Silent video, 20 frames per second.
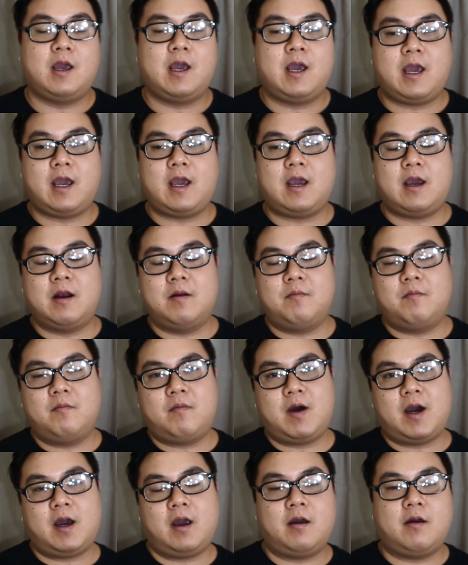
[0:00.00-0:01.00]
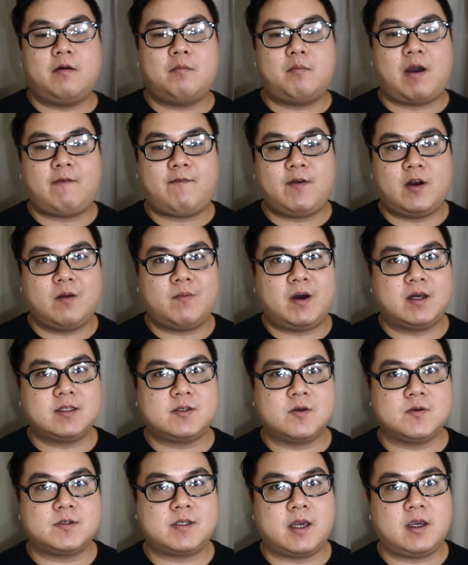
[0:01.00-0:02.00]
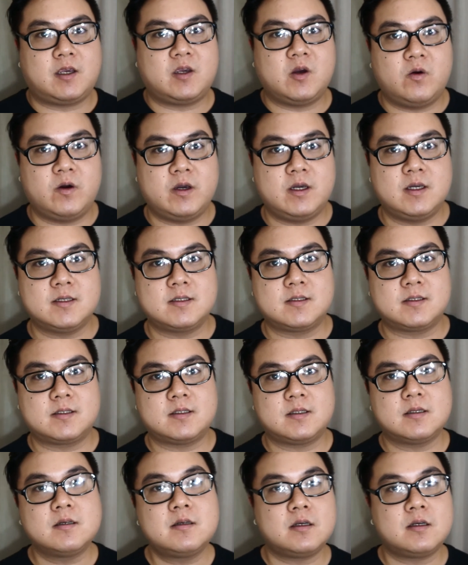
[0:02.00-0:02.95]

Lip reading: And my feeling about Sousenkyo is,